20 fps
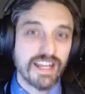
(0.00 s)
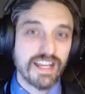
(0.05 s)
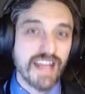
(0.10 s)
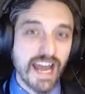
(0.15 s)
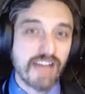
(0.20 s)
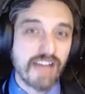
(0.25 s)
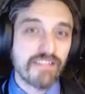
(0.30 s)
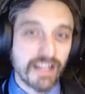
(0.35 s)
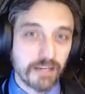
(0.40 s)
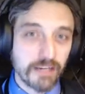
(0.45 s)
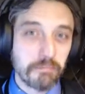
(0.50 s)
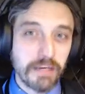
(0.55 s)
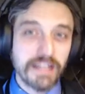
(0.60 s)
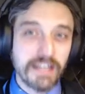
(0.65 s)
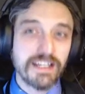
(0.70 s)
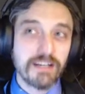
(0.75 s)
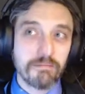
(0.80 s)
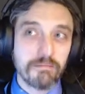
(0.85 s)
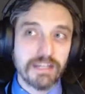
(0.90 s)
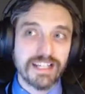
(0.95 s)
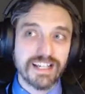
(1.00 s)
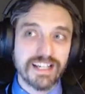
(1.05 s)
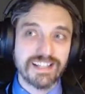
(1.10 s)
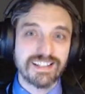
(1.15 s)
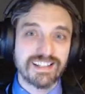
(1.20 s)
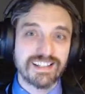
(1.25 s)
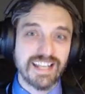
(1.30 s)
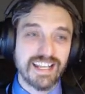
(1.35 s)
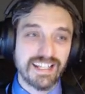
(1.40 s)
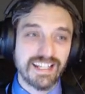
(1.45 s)
they have that opinion
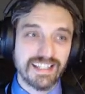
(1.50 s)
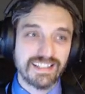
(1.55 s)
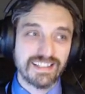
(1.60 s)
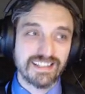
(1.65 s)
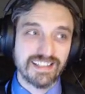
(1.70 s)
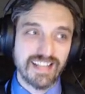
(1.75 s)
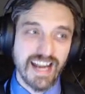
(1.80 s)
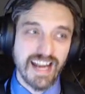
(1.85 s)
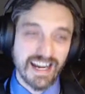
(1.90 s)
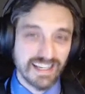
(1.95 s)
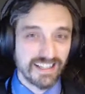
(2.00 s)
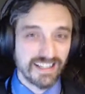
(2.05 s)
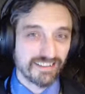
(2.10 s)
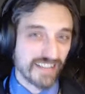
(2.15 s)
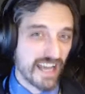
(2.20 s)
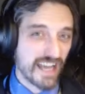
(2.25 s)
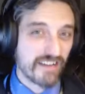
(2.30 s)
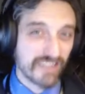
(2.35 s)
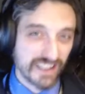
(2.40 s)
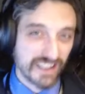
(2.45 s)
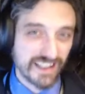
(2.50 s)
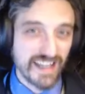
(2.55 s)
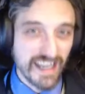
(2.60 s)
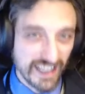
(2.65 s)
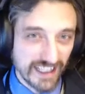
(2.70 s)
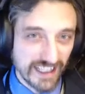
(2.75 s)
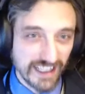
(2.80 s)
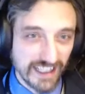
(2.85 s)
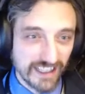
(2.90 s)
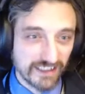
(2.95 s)
because they technically have a
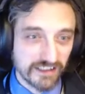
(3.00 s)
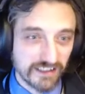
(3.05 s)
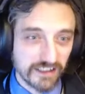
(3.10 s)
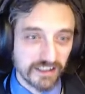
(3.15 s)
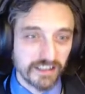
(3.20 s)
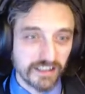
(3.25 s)
stake in it,